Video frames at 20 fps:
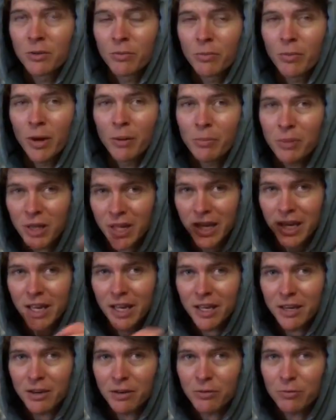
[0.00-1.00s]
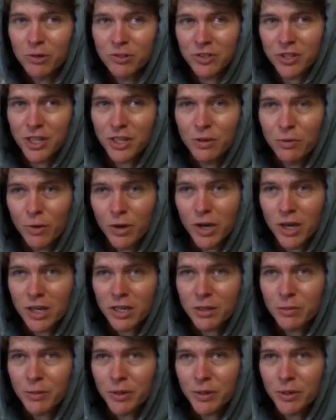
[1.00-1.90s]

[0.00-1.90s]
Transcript: my plan wasn't gonna work